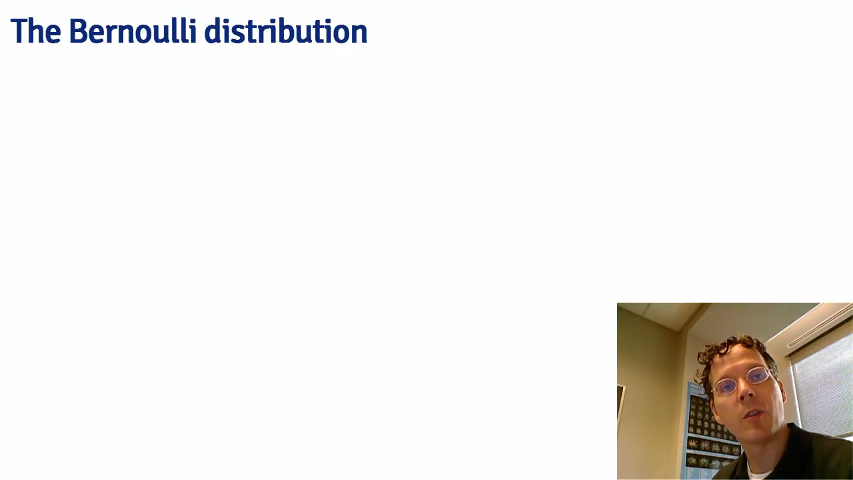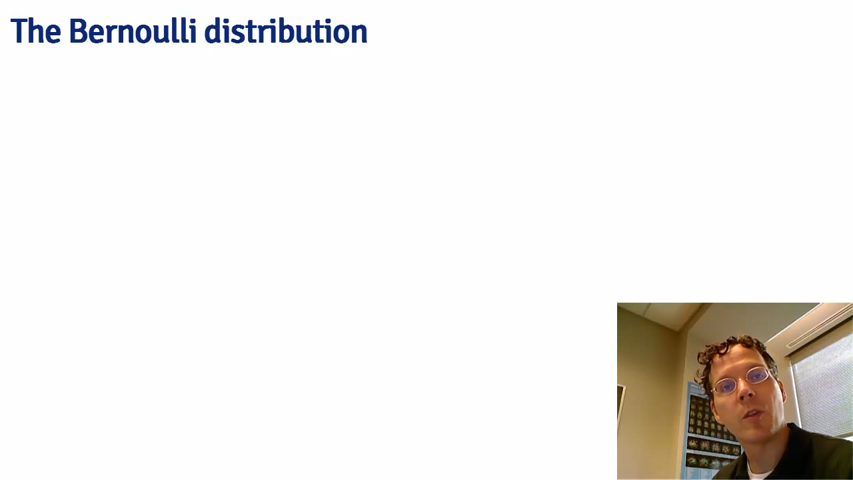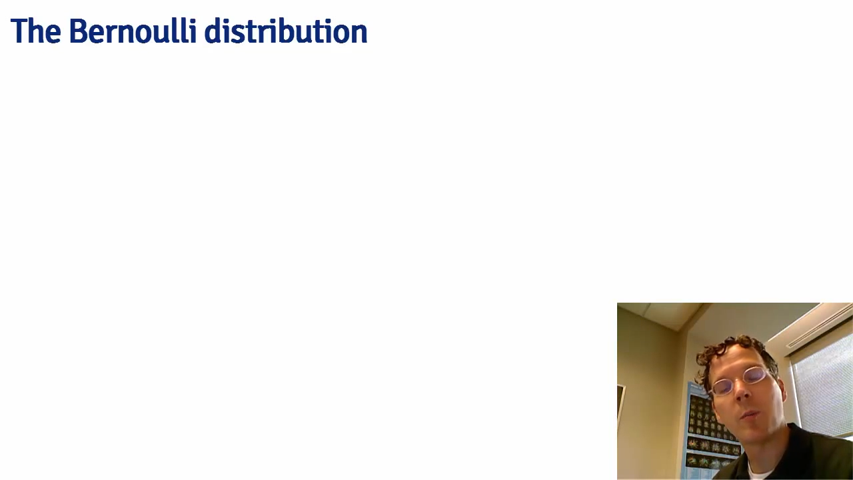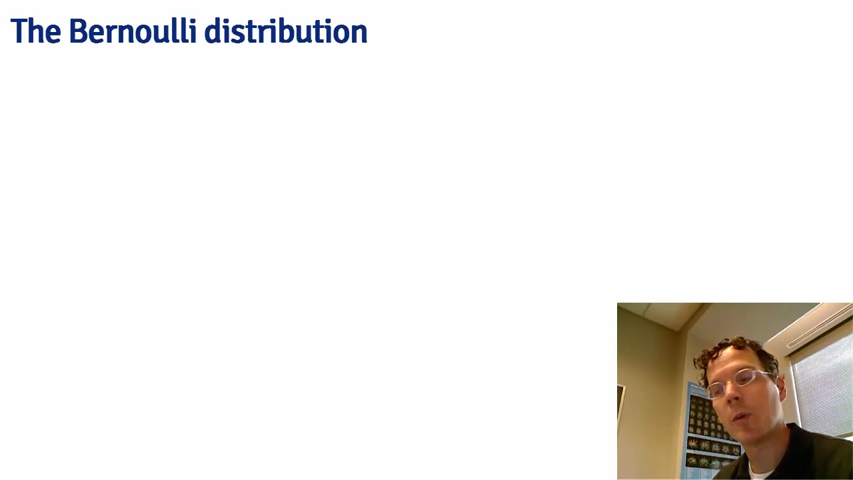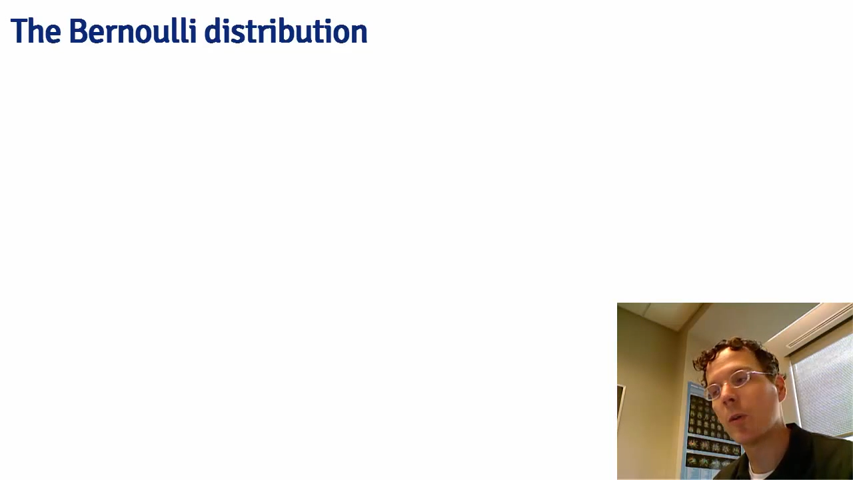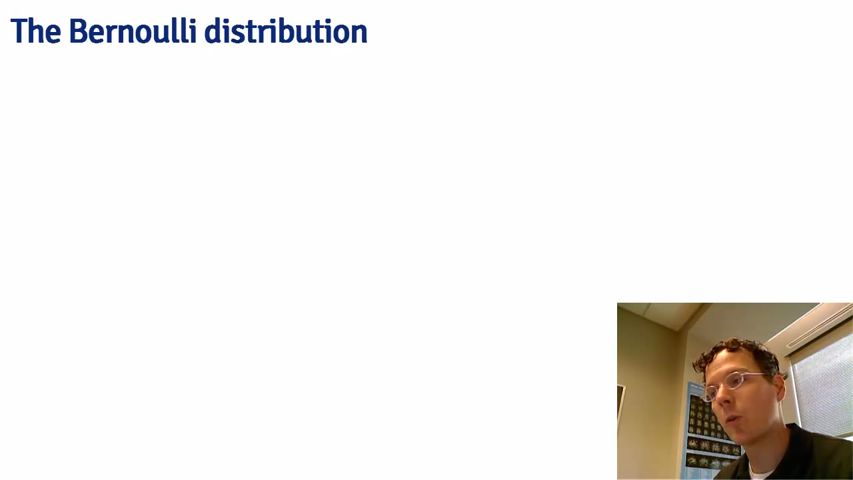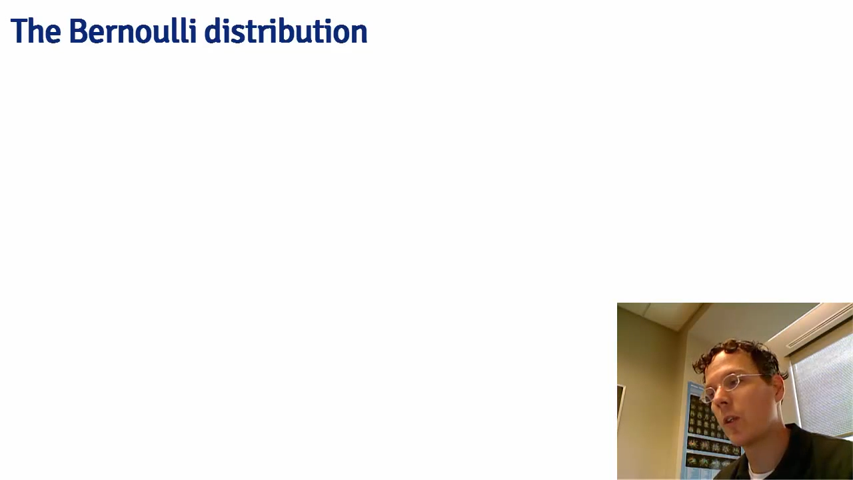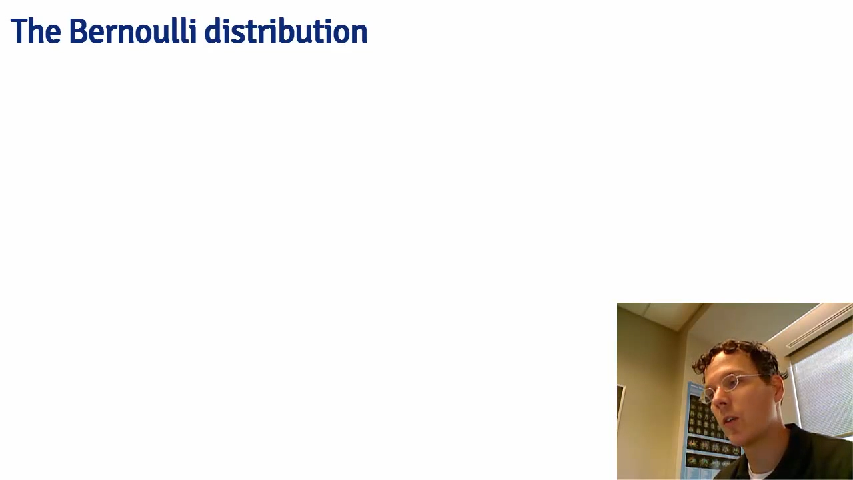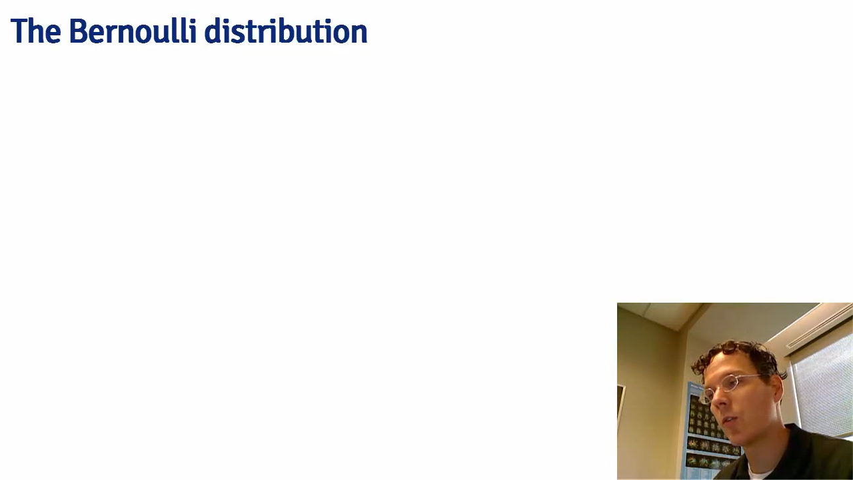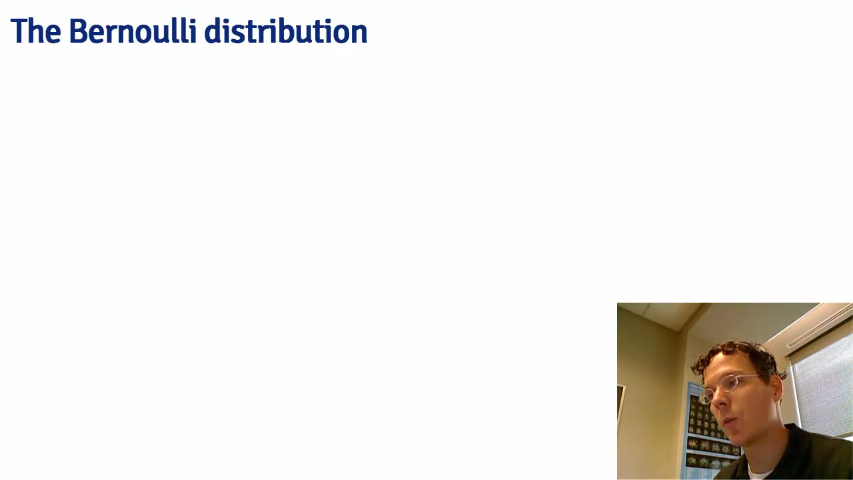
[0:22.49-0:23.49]
the Bernoulli
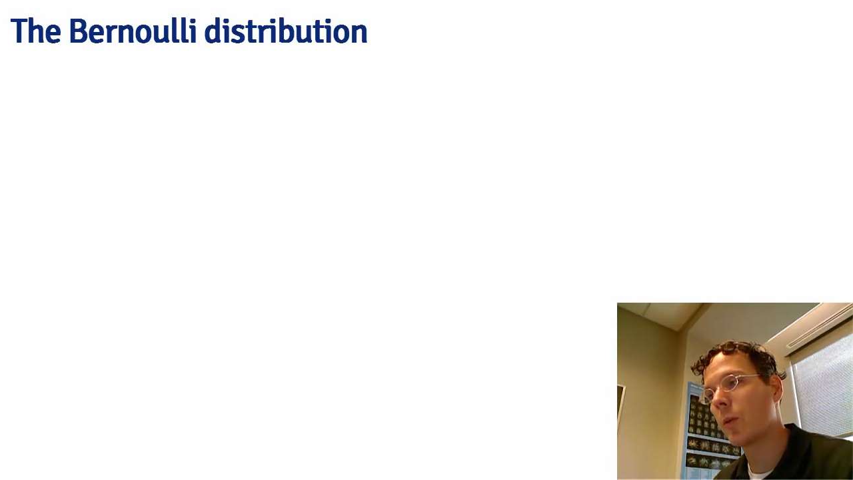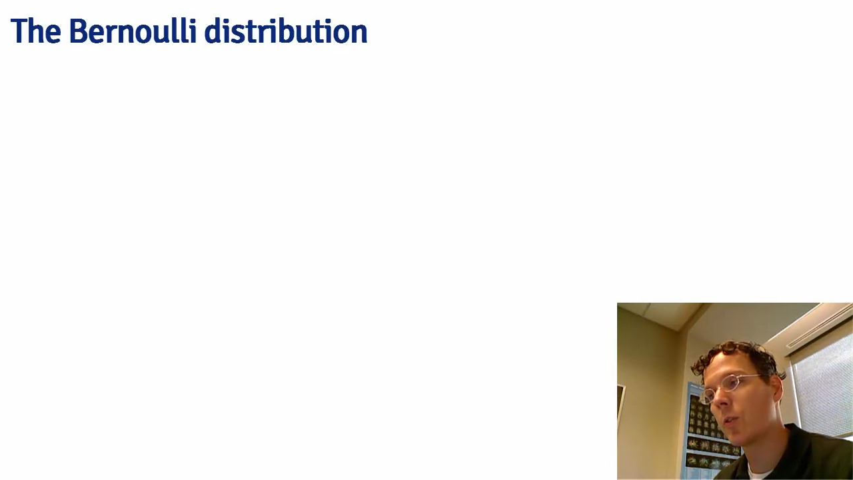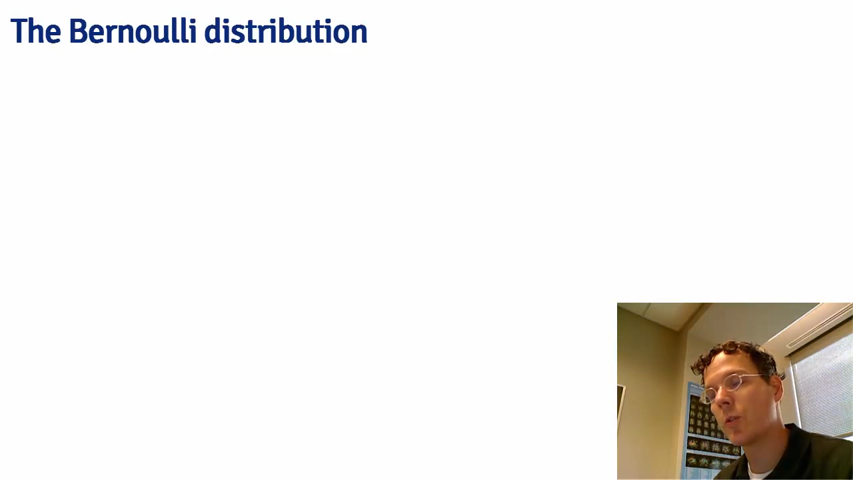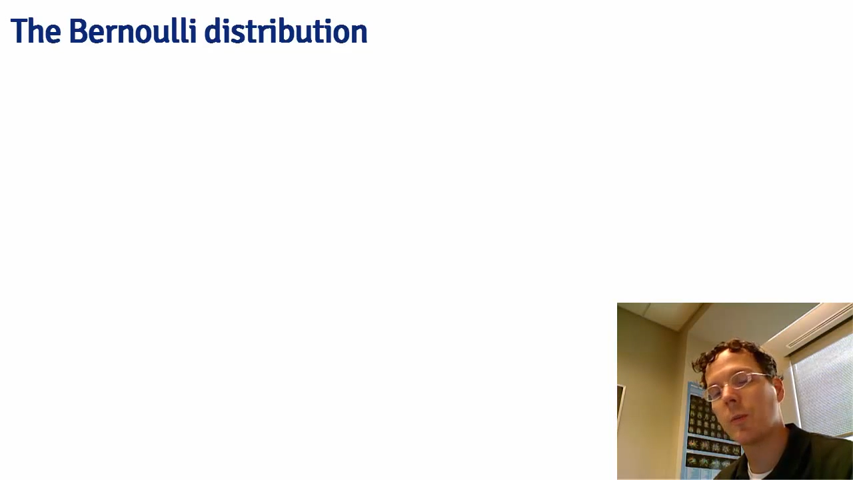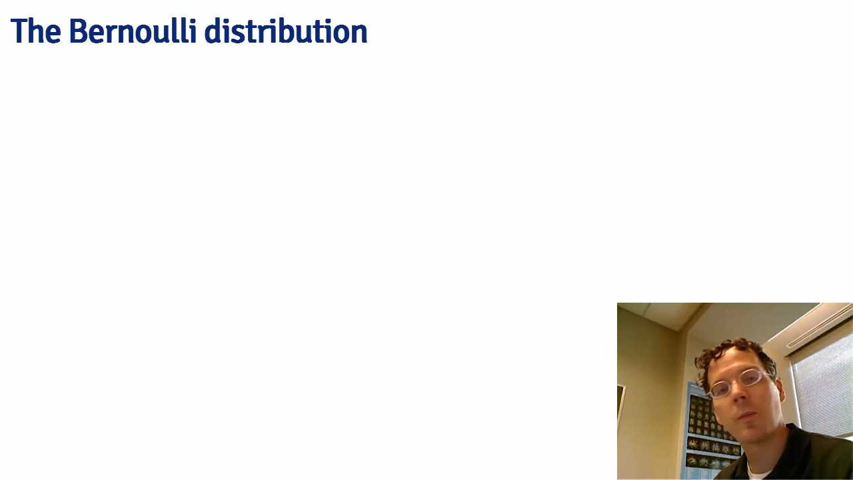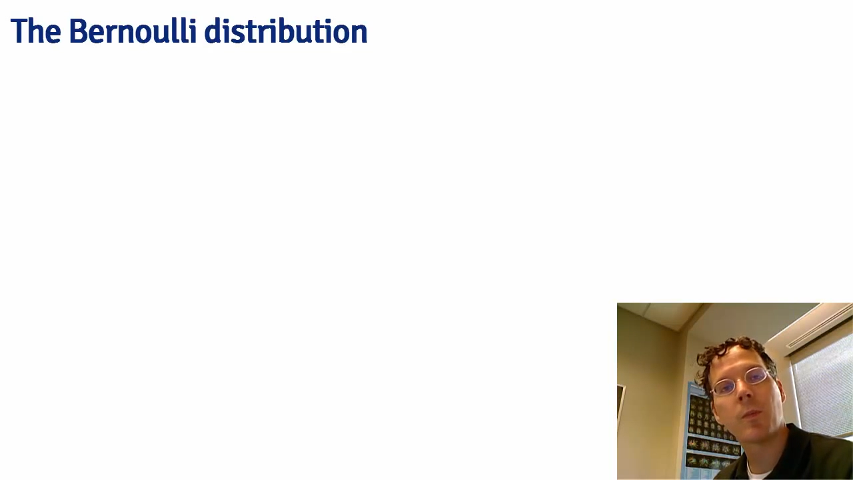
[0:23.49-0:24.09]
distribution.